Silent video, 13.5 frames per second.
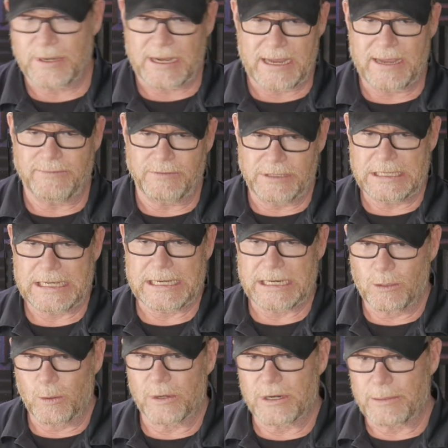I have done in
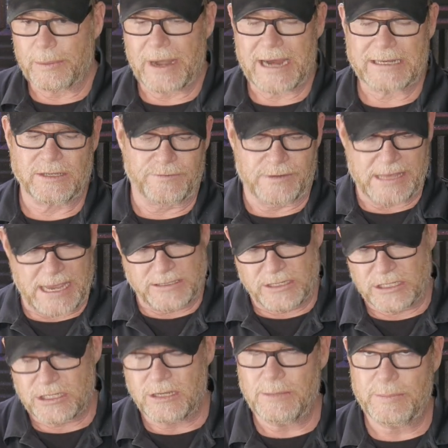order to practice for that,
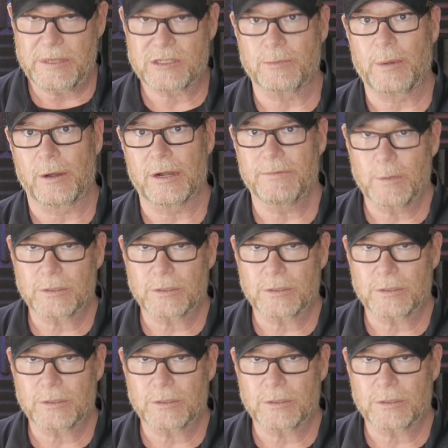just on the pistol part of it.